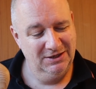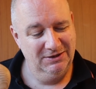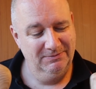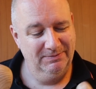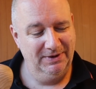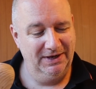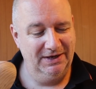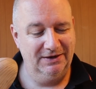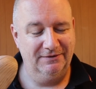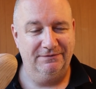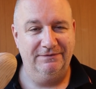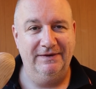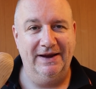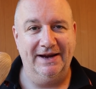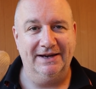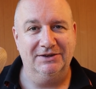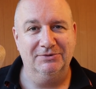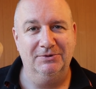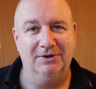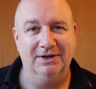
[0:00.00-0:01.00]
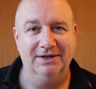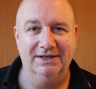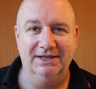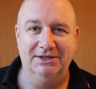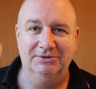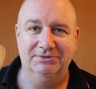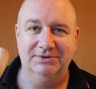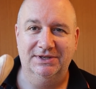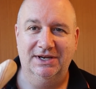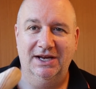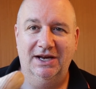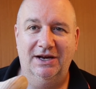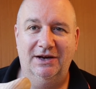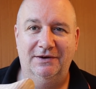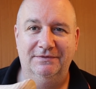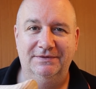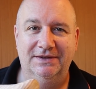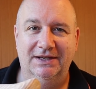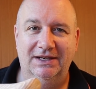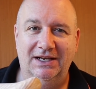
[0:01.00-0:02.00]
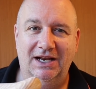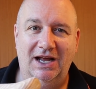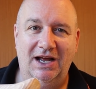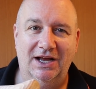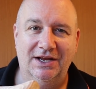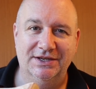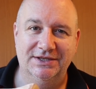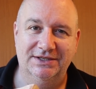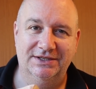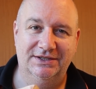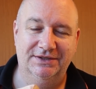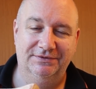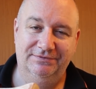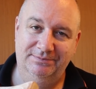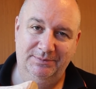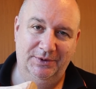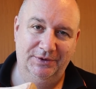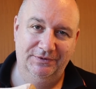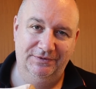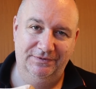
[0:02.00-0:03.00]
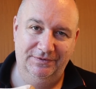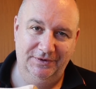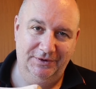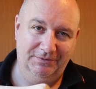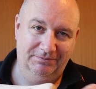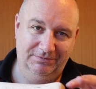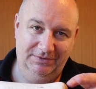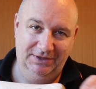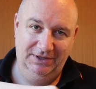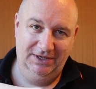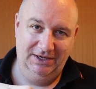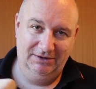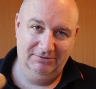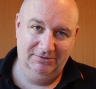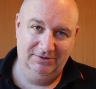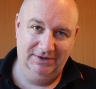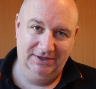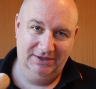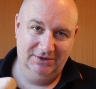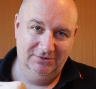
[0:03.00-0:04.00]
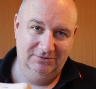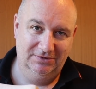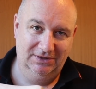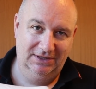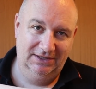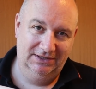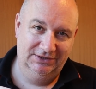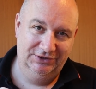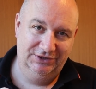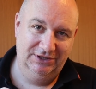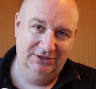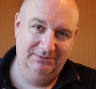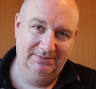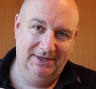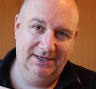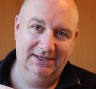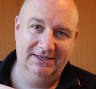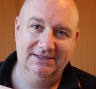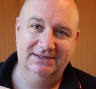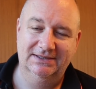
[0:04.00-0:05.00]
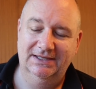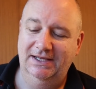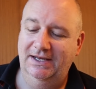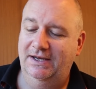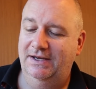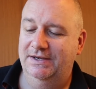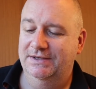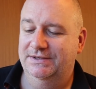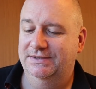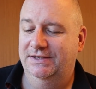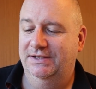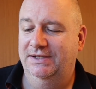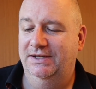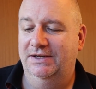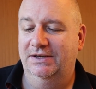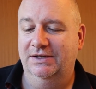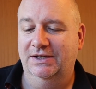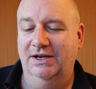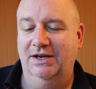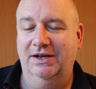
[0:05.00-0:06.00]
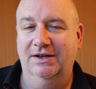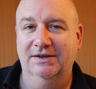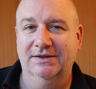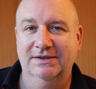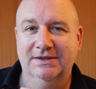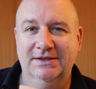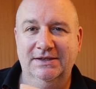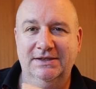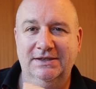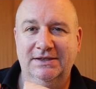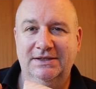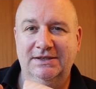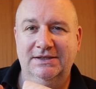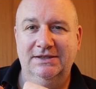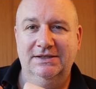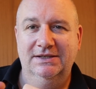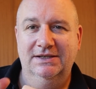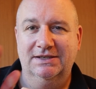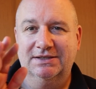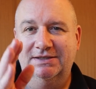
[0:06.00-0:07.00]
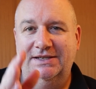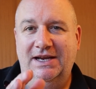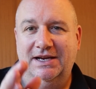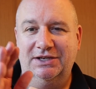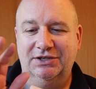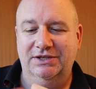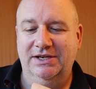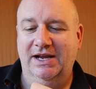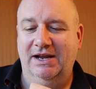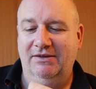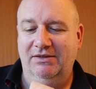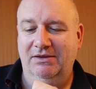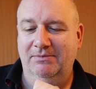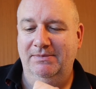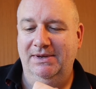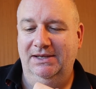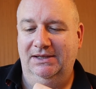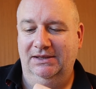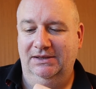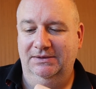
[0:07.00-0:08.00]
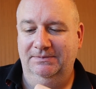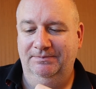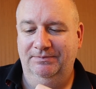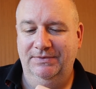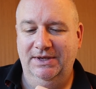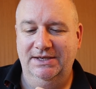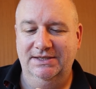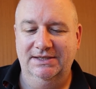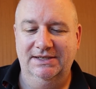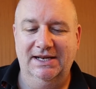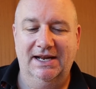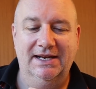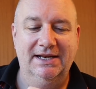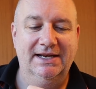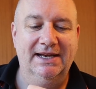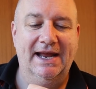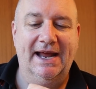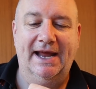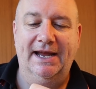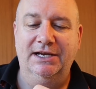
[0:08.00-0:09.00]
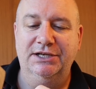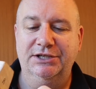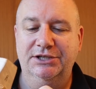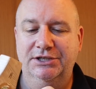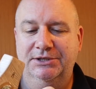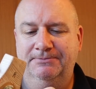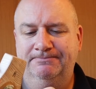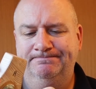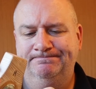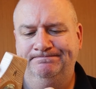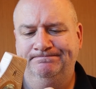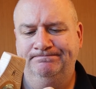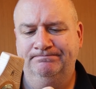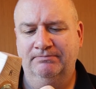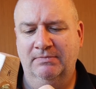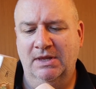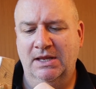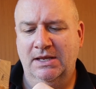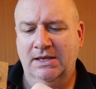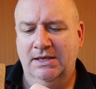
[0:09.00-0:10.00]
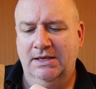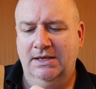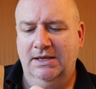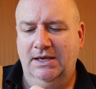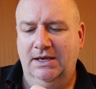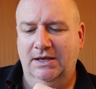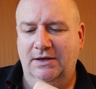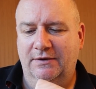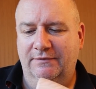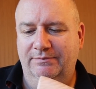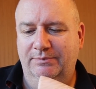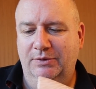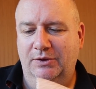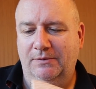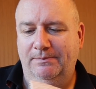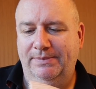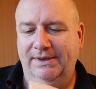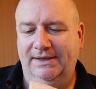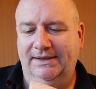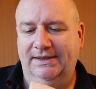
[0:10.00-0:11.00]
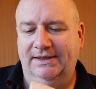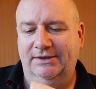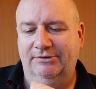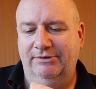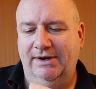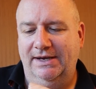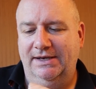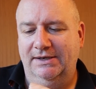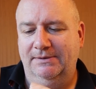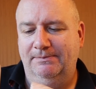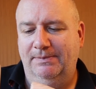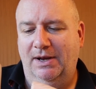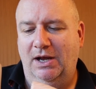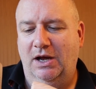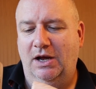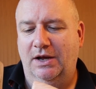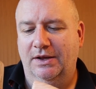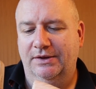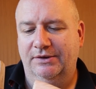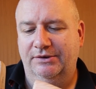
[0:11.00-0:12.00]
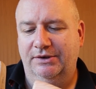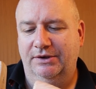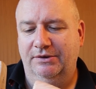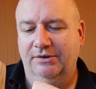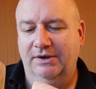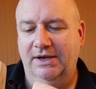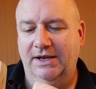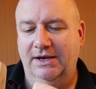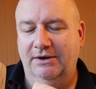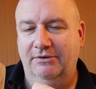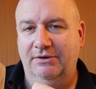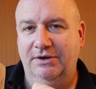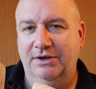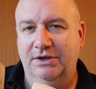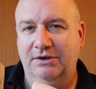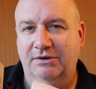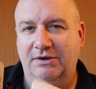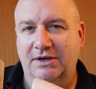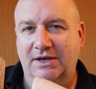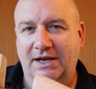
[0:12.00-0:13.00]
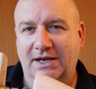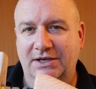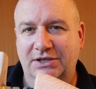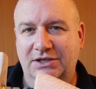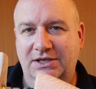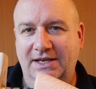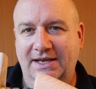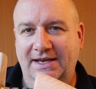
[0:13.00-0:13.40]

But in effect what I did was carved a last of my foot, you know, what they call a shoemaker's last, and then I cut a section out the middle. These are done in ash, and I've put a big threaded bar through here, and you can actually